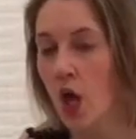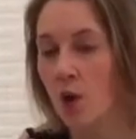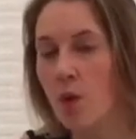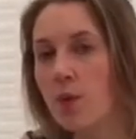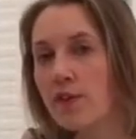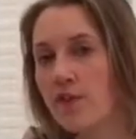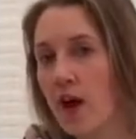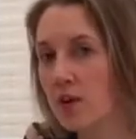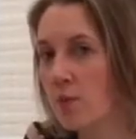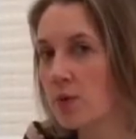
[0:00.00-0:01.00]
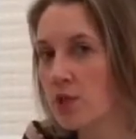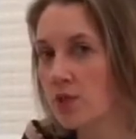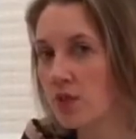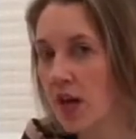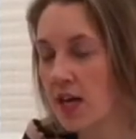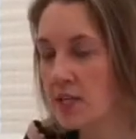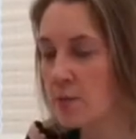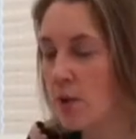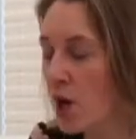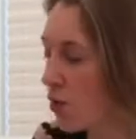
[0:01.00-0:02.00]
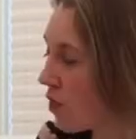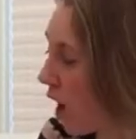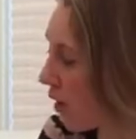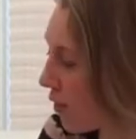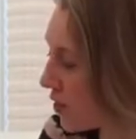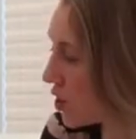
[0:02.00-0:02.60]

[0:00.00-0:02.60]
And what we find when we do that is rather